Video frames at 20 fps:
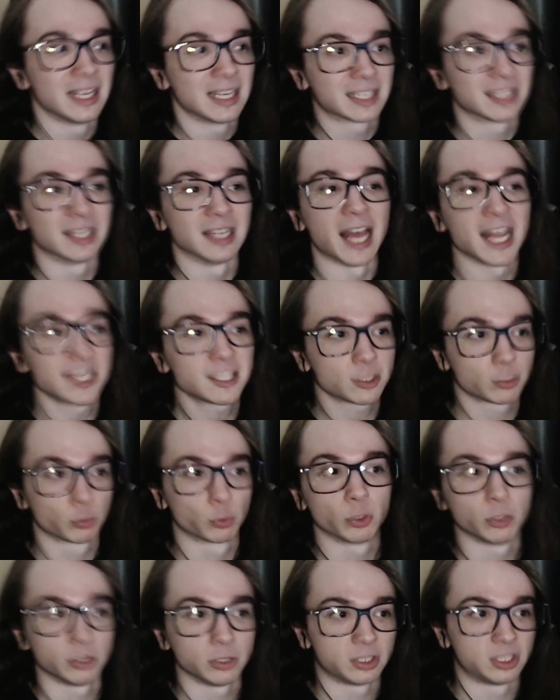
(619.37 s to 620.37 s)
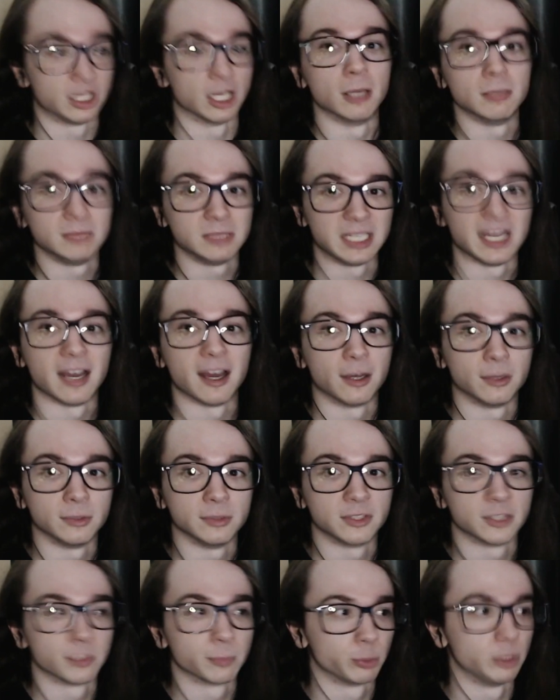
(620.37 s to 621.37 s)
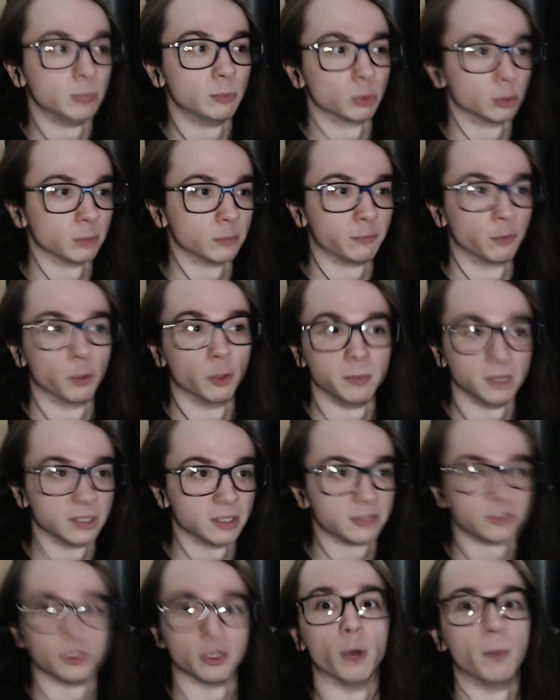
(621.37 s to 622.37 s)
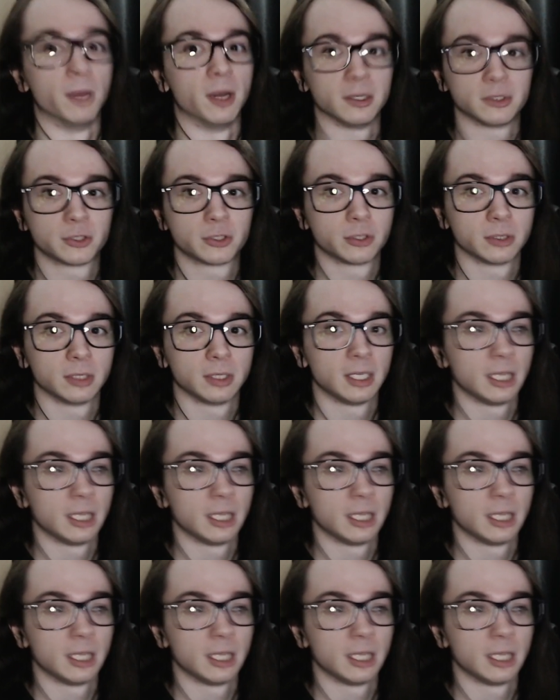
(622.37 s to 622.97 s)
Galactic Ruler dumbed down the Supreme Ruler formula so much.